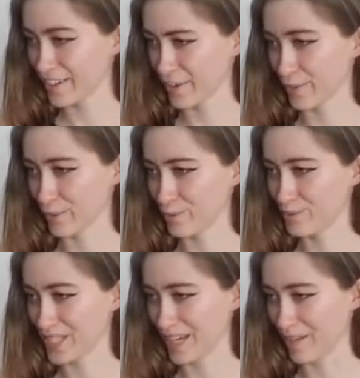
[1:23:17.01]
Oh,
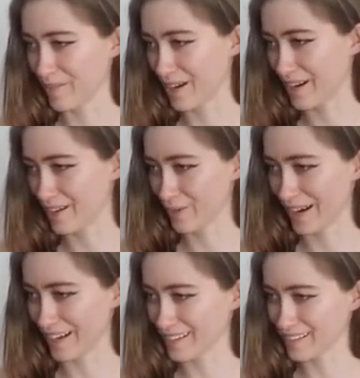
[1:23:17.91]
damn. Uh,
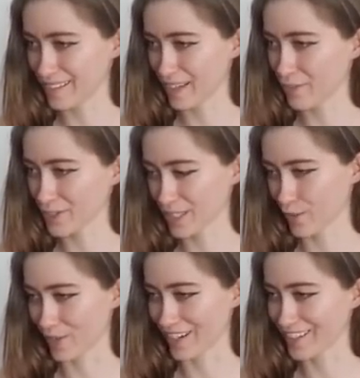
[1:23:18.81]
wait, that feels like
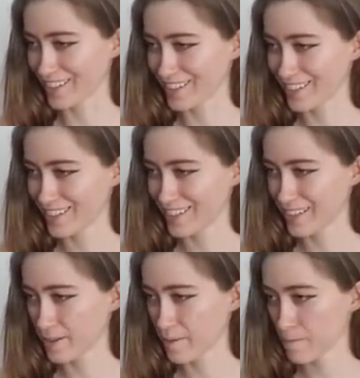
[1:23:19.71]
a win.
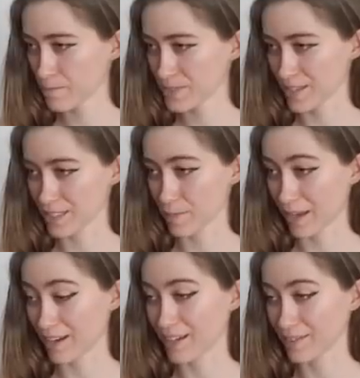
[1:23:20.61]
Sounds like a
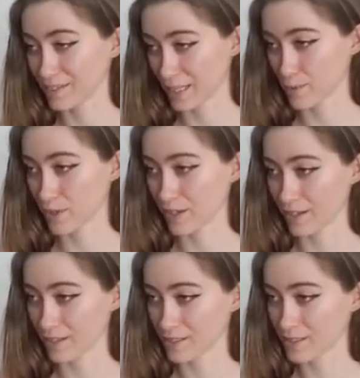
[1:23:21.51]
bad idea. Damn straight it
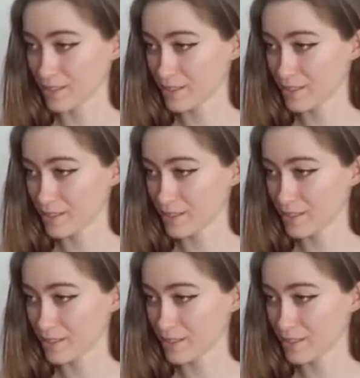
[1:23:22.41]
does.